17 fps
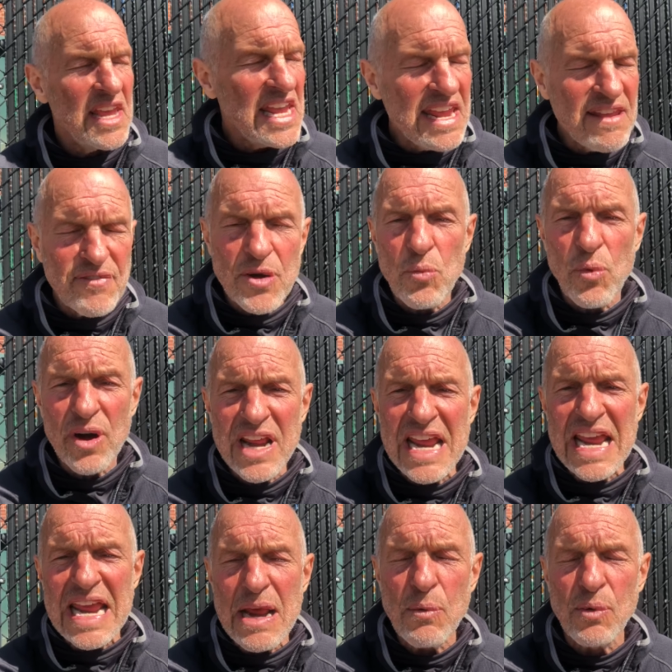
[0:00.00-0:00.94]
Even when
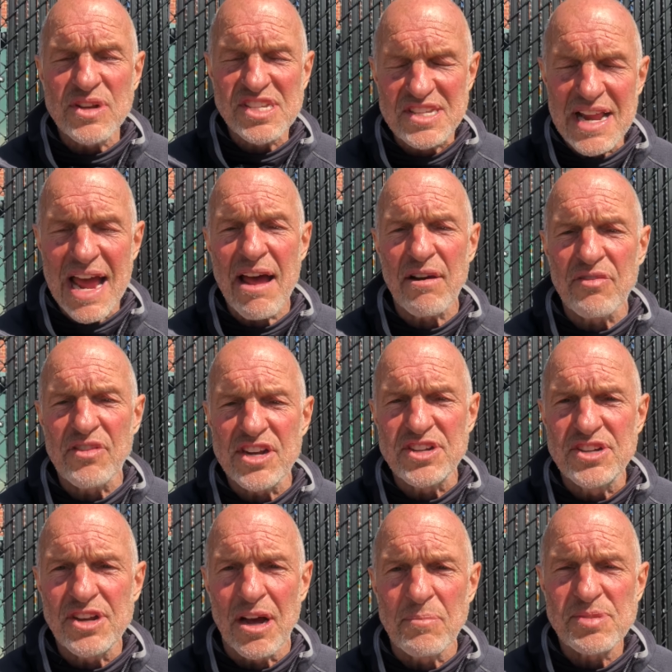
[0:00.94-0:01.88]
he was down in the
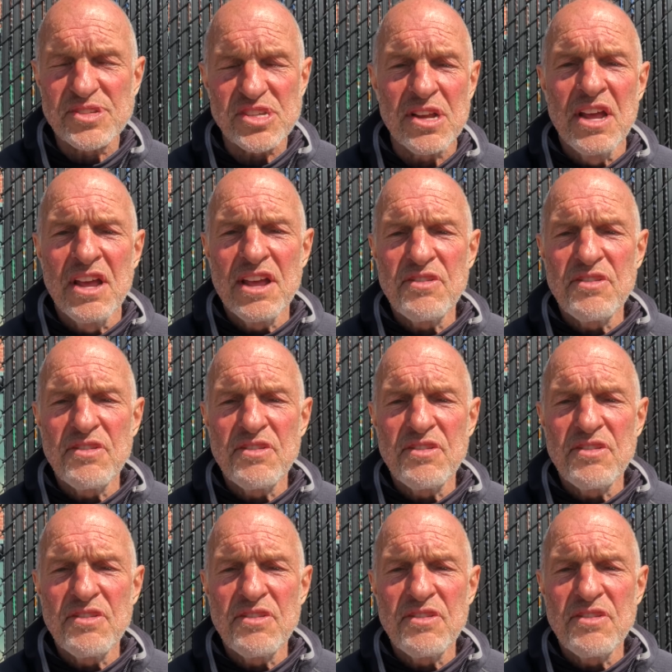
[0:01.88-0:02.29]
dumps,